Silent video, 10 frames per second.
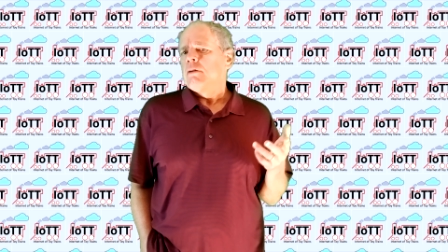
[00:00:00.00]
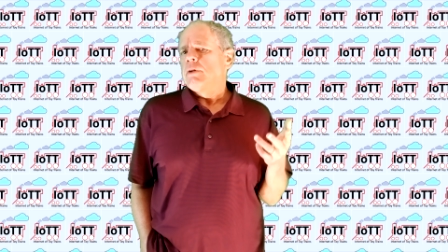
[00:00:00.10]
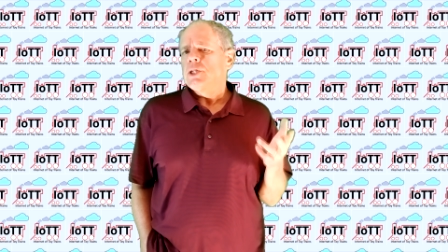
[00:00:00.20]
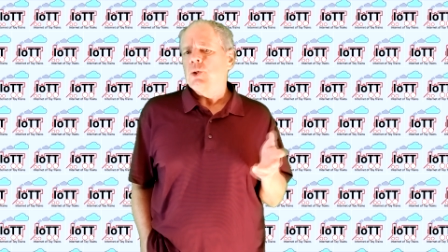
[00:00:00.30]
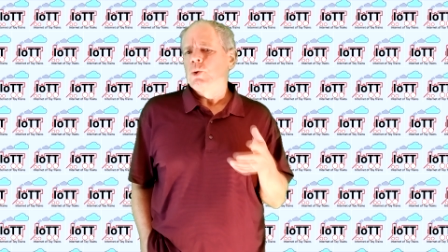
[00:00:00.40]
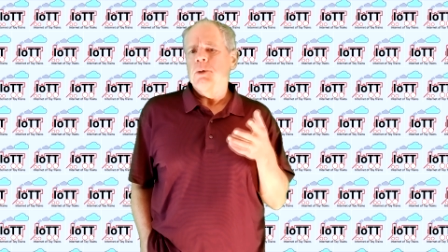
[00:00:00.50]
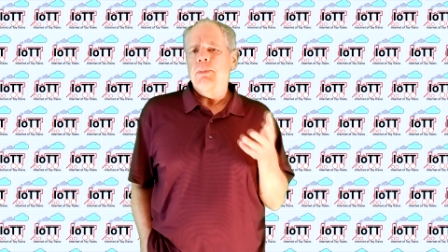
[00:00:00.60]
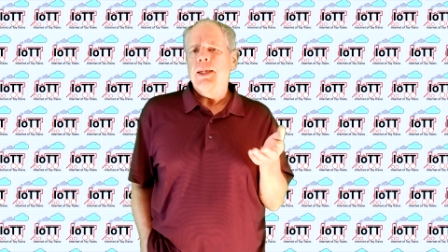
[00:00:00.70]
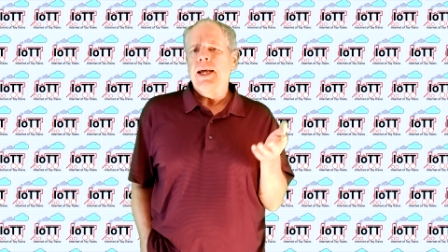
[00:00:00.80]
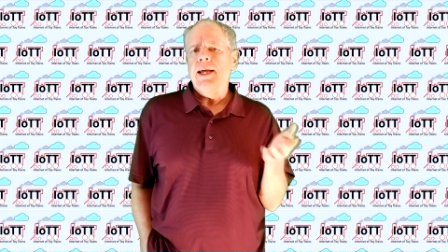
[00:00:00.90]
which could
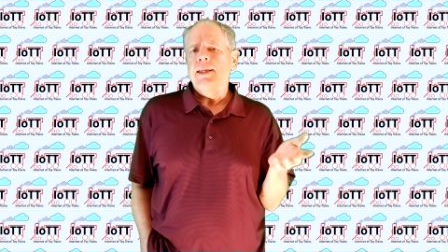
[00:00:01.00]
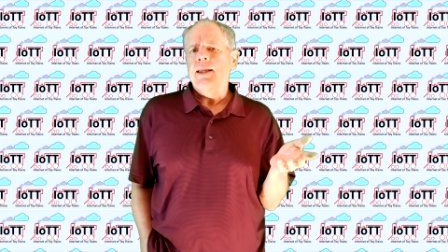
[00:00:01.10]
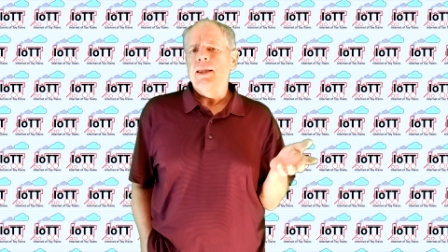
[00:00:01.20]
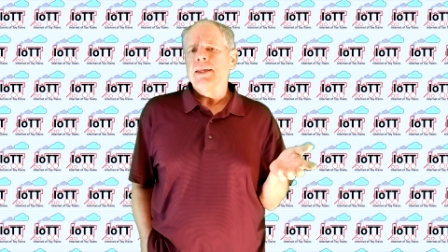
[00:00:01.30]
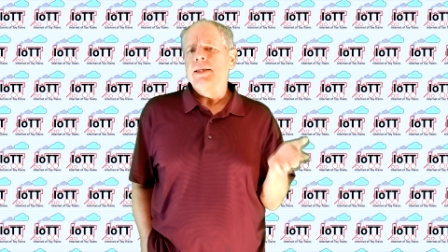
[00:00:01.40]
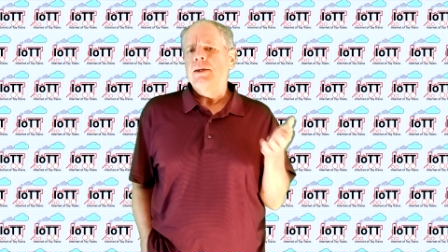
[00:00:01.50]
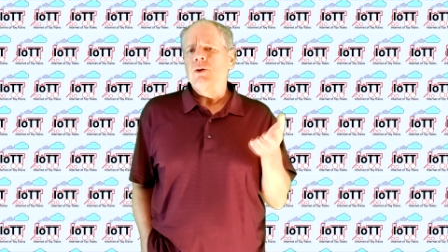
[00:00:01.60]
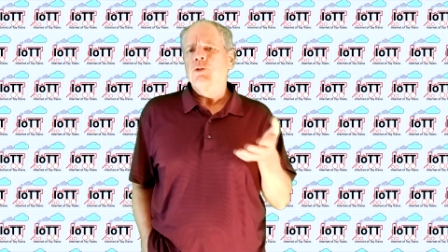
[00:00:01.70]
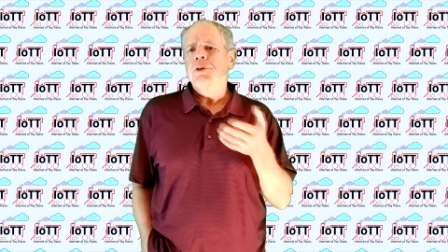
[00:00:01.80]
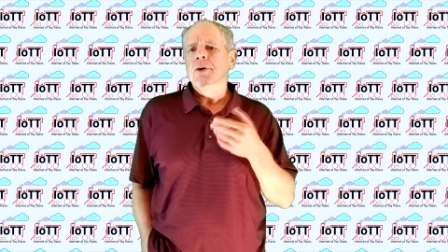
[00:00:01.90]
be handled in a
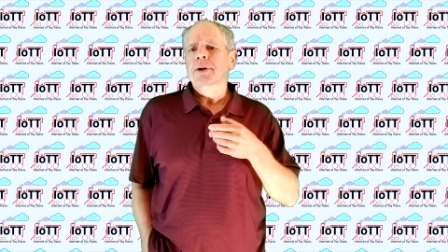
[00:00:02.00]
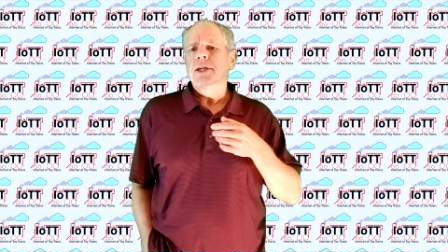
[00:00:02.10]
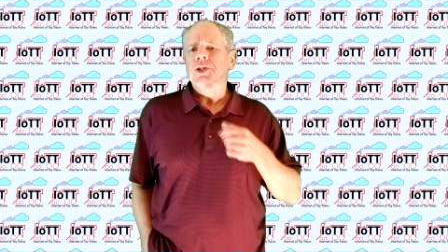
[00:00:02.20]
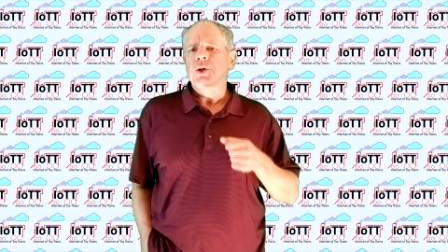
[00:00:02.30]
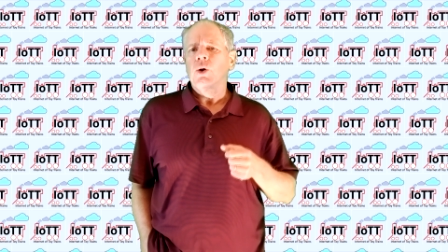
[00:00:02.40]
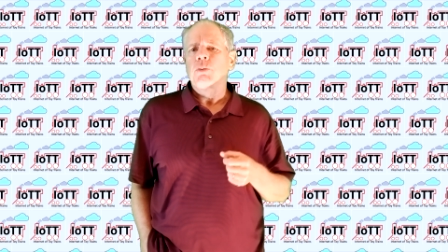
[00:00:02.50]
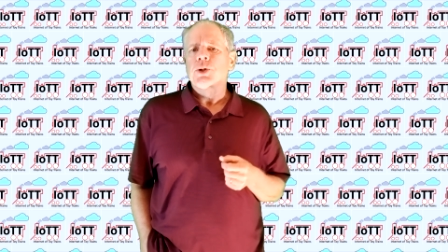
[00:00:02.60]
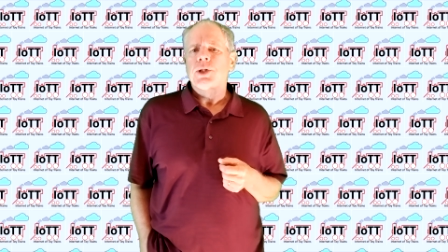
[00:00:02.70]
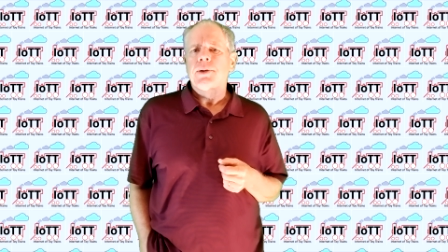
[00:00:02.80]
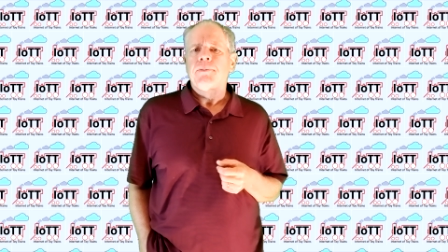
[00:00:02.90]
configuration
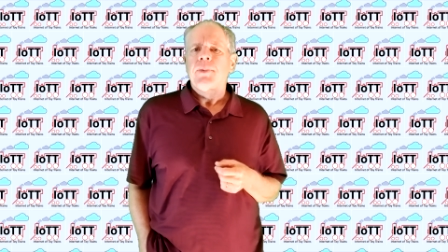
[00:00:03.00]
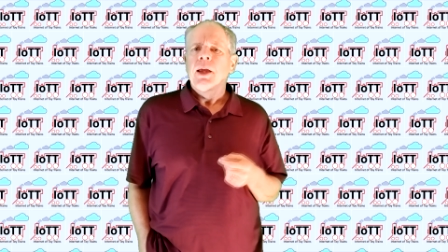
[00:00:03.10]
option.